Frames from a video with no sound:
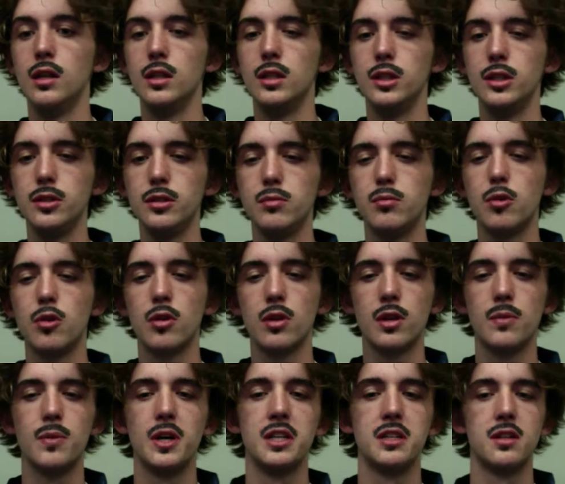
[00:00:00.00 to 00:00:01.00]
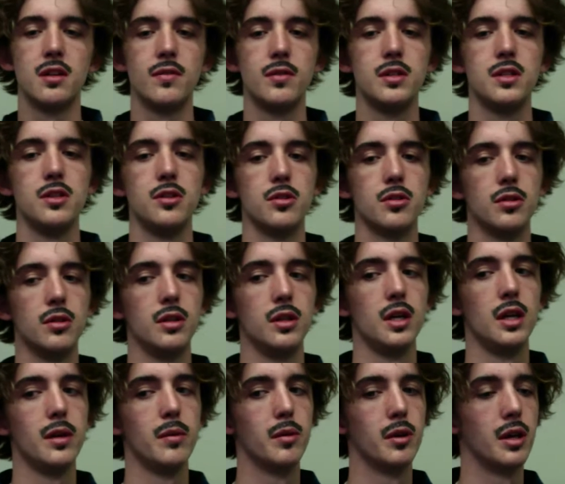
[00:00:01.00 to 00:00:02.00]
She was more than my 17-year-old
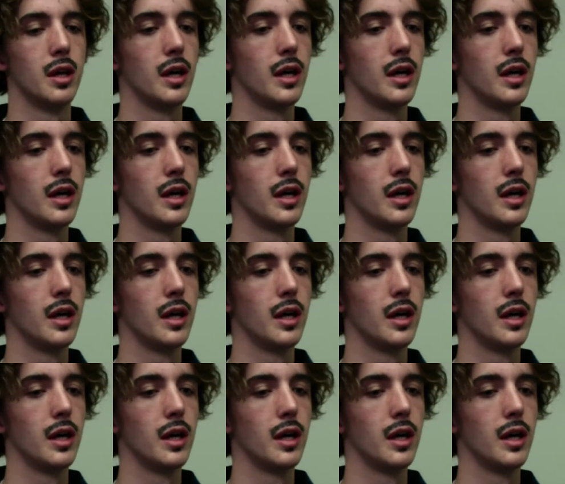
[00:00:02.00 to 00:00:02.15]
neighbor.